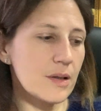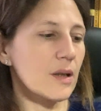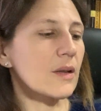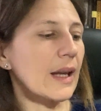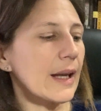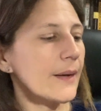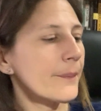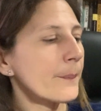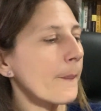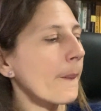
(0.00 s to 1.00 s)
Okay,
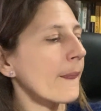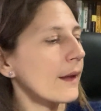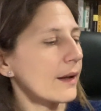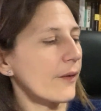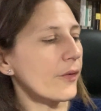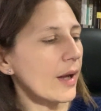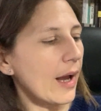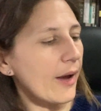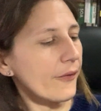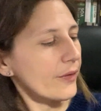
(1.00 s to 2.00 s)
if we
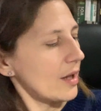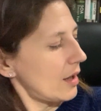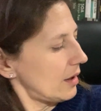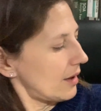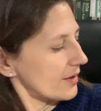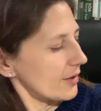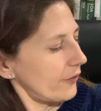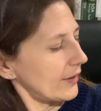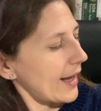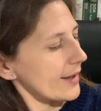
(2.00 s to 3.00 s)
have lots of
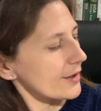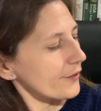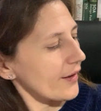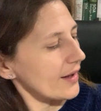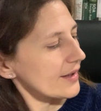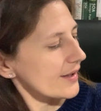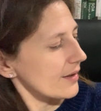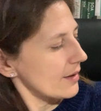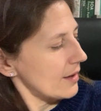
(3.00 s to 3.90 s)
landfills,